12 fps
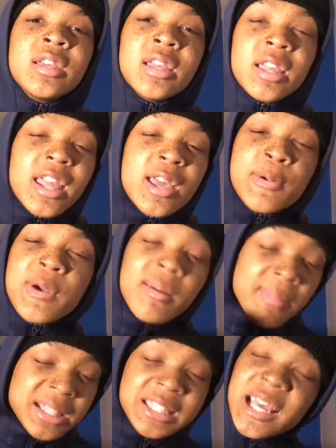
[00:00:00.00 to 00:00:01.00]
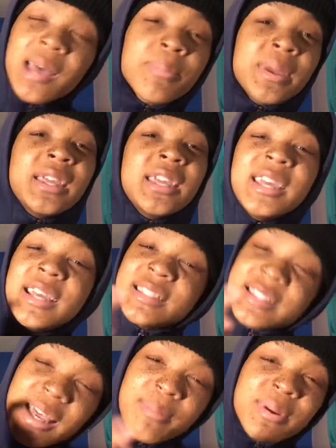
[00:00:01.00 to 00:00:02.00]
Get with me. Tap in.
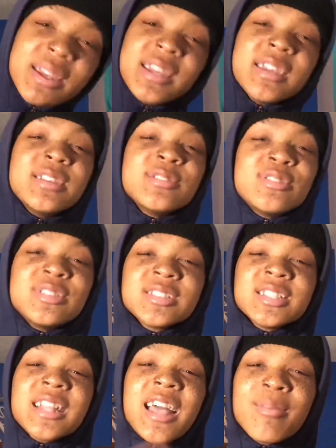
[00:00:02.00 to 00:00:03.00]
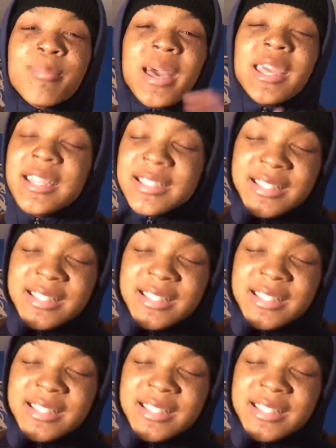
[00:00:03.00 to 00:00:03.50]
Tap in. You know what I'm saying? Like the banks.